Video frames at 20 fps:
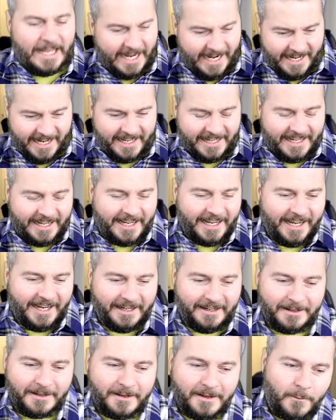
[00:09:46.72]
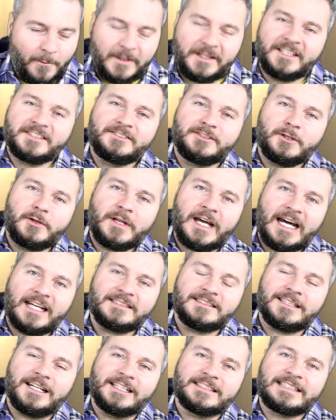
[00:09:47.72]
And again, when this dude
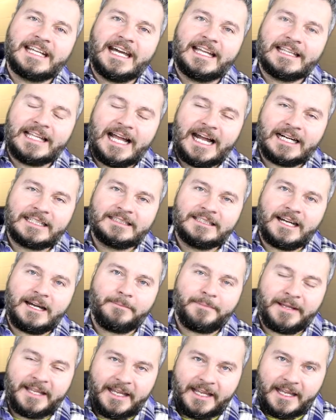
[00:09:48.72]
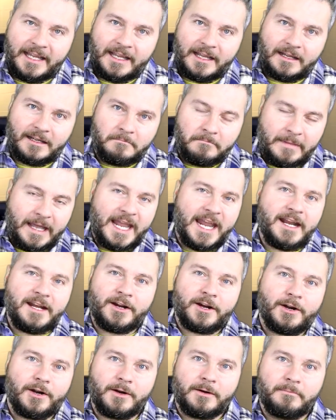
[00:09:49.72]
Hot Sauce got locked up, he made
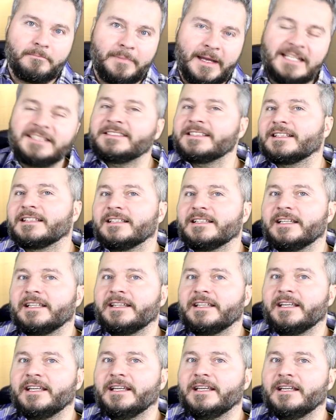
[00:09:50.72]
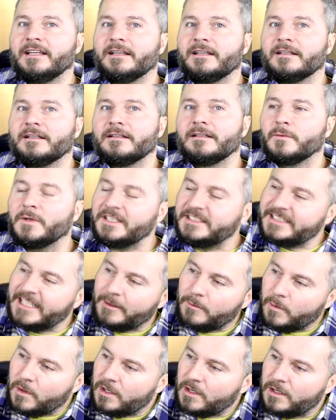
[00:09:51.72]
her basically the, what is
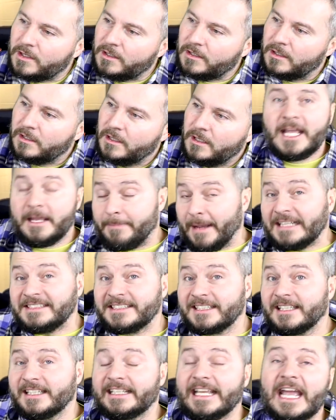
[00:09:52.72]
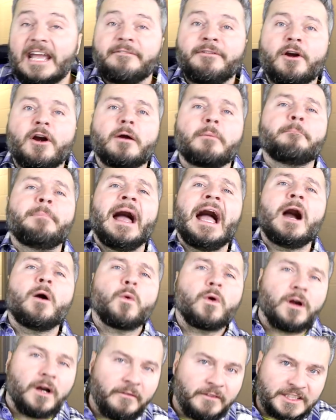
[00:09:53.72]
that word? He basically gave her a
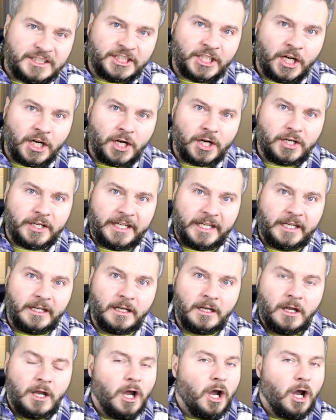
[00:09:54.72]
power of attorney